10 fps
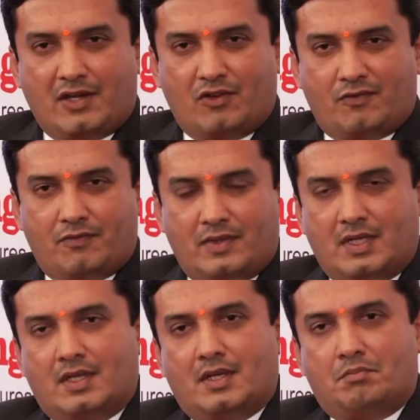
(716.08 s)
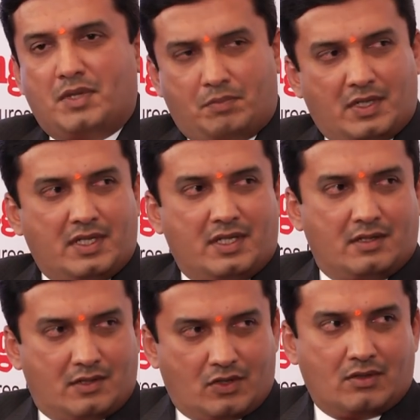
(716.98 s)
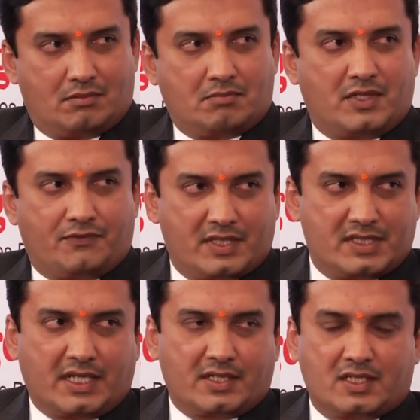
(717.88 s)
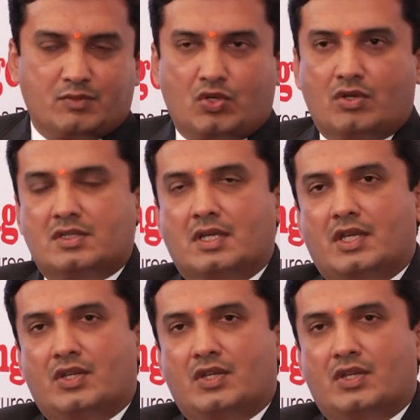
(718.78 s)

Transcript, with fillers: of people in all different sectors because you